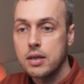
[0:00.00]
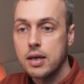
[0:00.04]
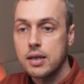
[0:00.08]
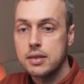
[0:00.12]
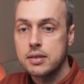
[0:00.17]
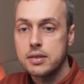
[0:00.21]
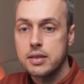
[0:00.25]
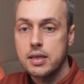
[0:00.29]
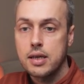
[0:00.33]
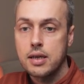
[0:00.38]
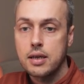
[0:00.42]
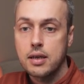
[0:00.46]

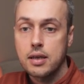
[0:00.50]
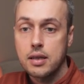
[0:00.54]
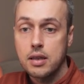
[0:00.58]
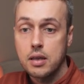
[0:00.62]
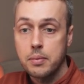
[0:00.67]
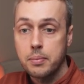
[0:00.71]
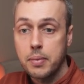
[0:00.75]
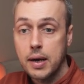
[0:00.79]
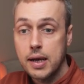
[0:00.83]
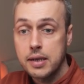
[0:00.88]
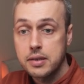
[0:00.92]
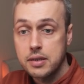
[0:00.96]
that take
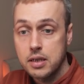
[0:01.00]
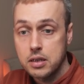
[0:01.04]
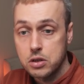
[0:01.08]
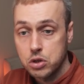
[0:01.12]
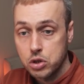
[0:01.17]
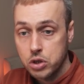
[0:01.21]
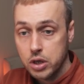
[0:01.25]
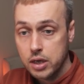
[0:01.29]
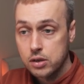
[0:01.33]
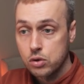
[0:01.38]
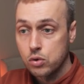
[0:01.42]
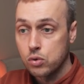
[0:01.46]
the
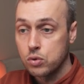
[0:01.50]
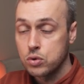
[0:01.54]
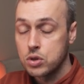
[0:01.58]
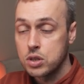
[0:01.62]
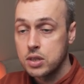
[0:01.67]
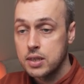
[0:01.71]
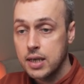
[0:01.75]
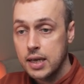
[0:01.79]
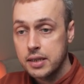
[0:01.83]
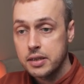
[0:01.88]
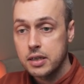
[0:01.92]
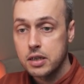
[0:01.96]
PyTest Django
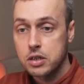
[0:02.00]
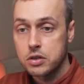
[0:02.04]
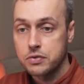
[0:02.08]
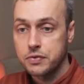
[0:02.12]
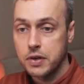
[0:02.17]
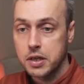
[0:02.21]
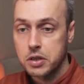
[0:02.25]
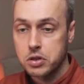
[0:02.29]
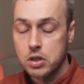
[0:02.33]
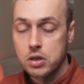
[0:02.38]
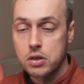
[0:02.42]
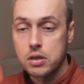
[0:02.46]
settings
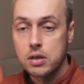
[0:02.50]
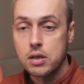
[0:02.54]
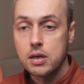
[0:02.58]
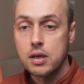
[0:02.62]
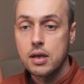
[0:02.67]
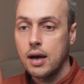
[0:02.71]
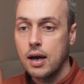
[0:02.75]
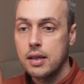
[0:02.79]
fixture,